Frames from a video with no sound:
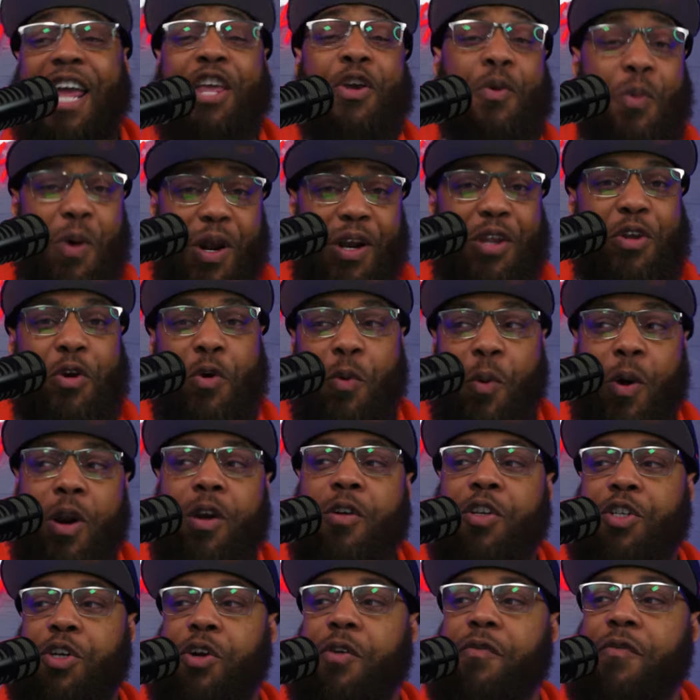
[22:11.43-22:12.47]
you want a
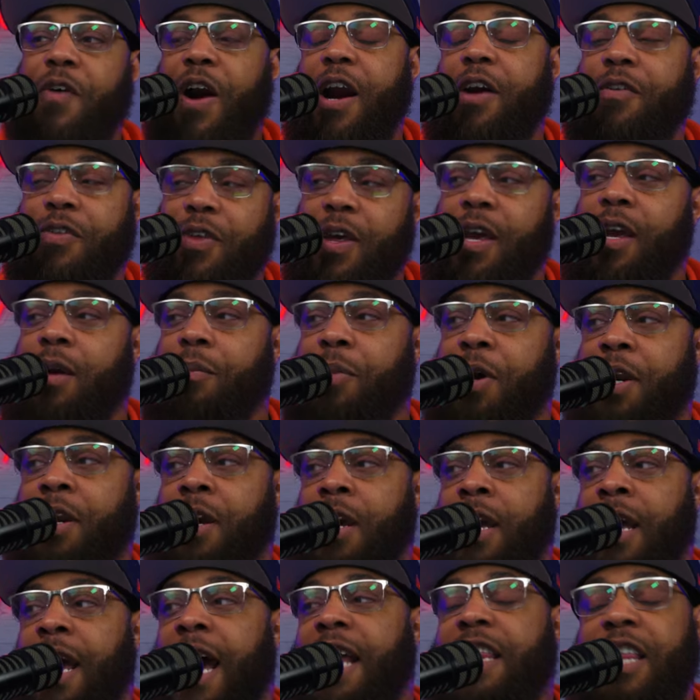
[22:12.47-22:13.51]
surefire thing, but
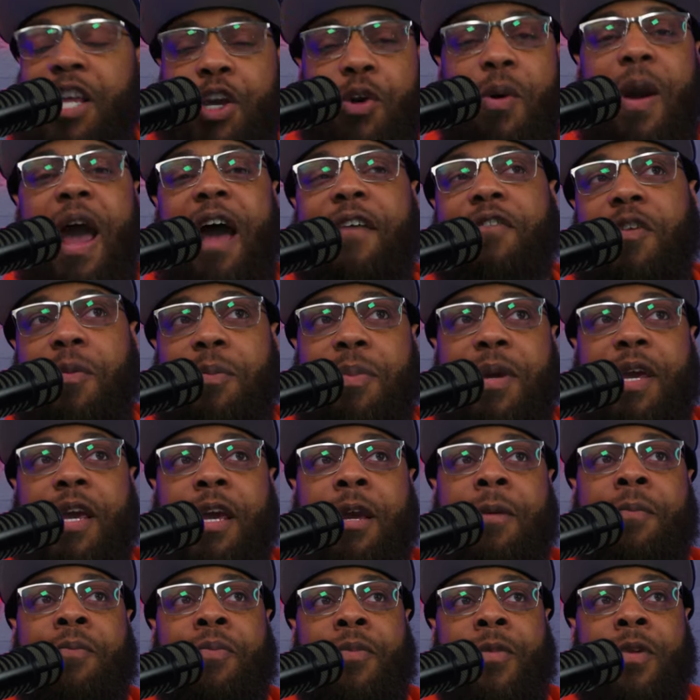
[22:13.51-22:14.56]
I think you have to
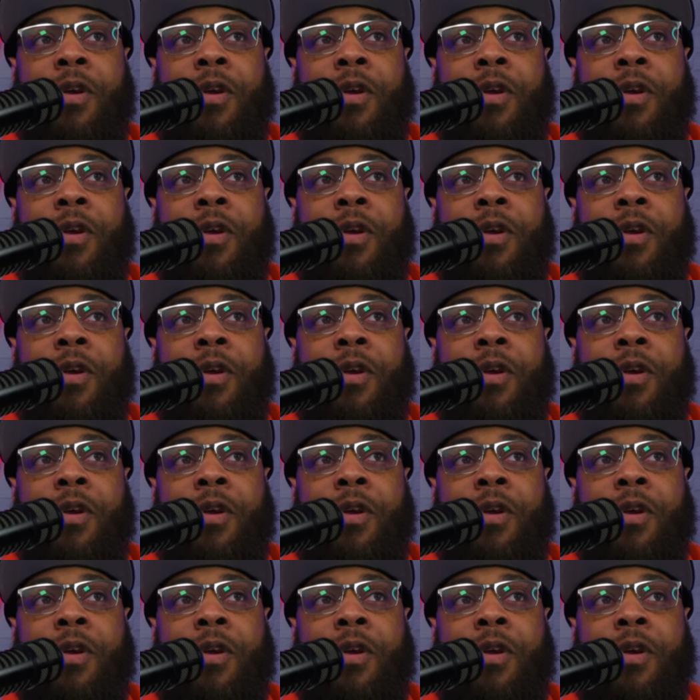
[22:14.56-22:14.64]
be